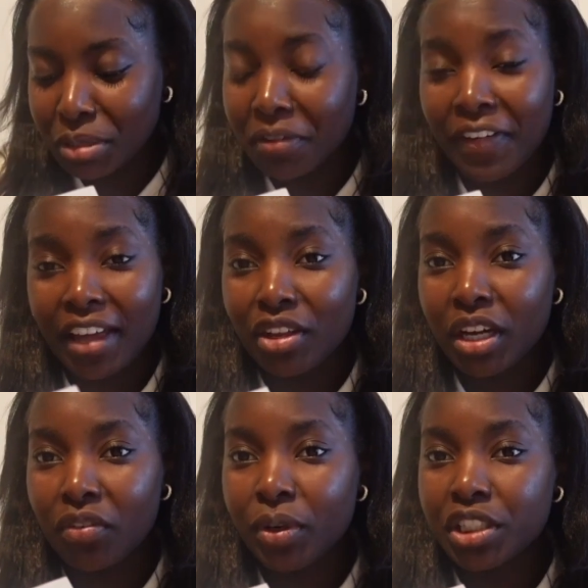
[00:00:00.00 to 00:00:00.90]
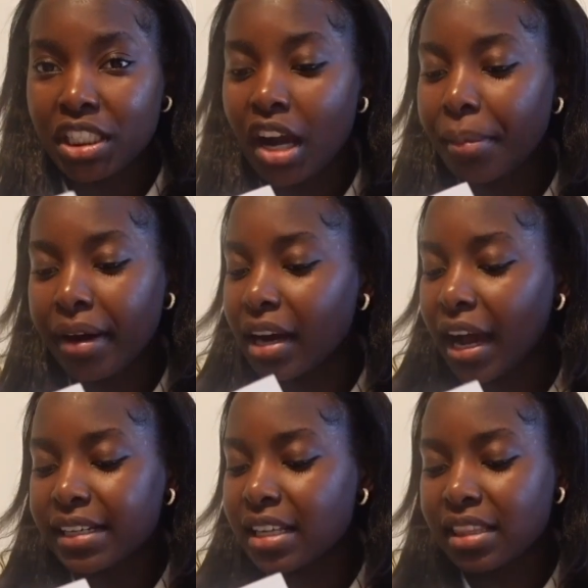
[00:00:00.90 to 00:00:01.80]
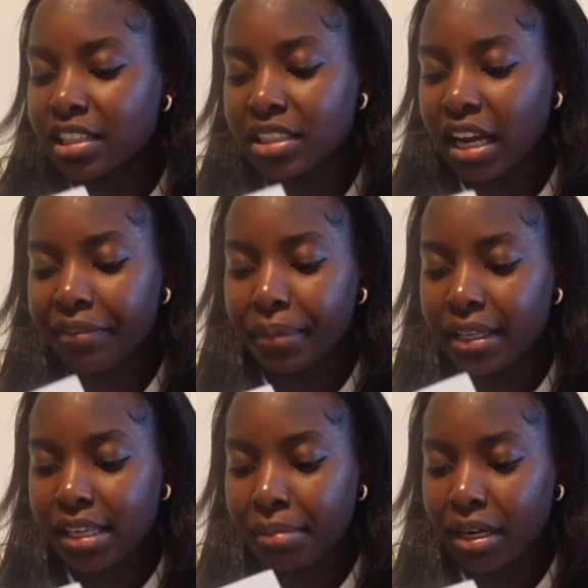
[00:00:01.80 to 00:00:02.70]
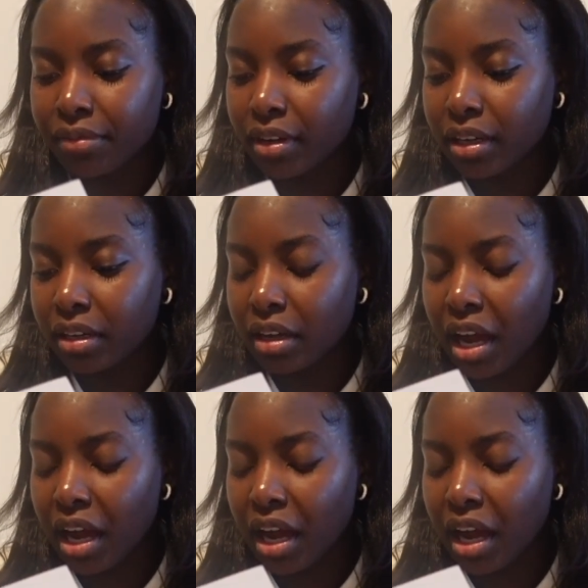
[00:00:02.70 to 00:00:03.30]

To be fair though, even when she got married, I didn't think she'd have me as her maid of honor.